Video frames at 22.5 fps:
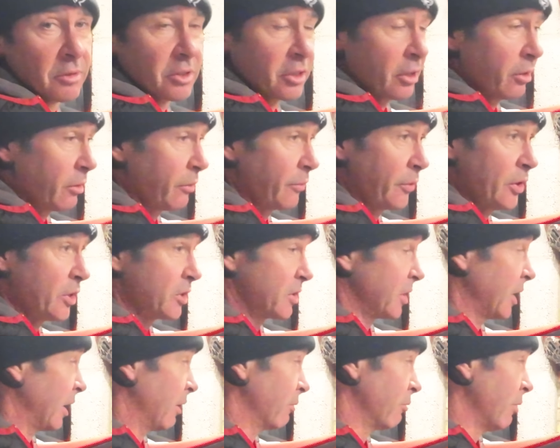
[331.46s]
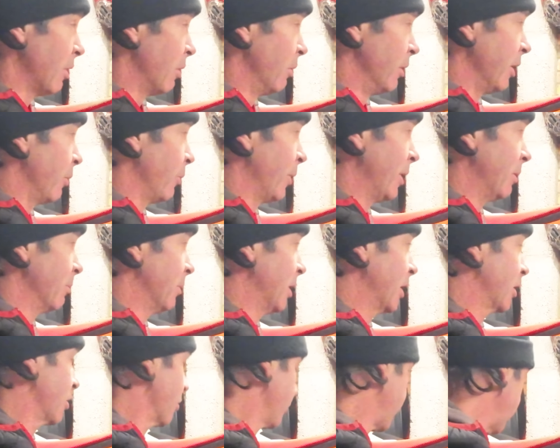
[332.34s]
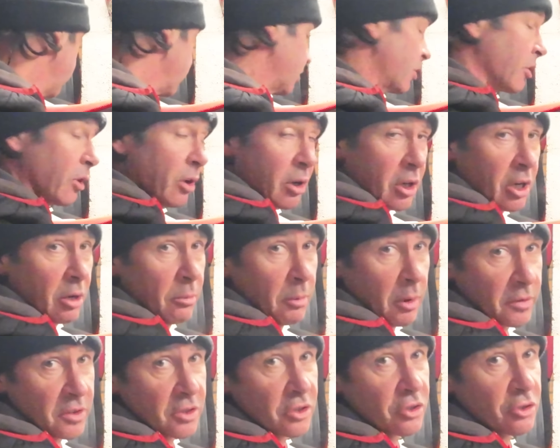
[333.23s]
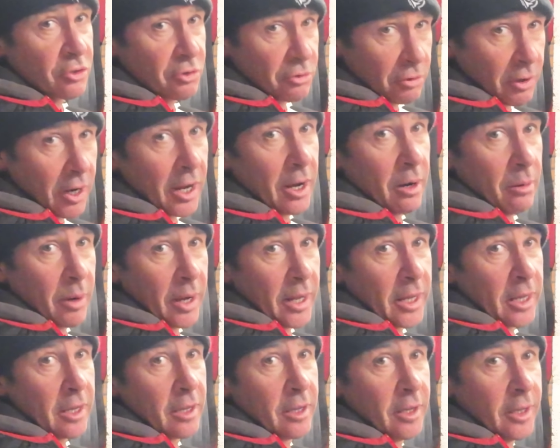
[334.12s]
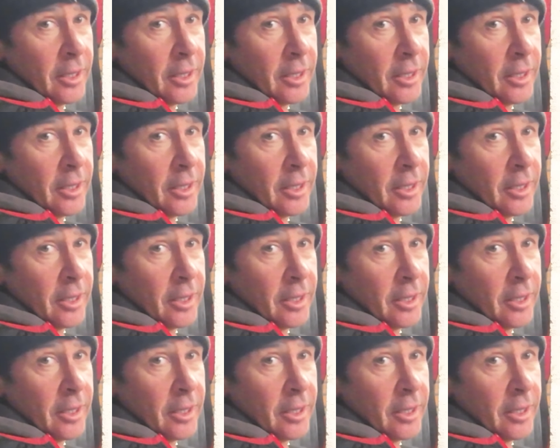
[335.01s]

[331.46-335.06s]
So first thing I rode it went, my god, those got to come off straight away.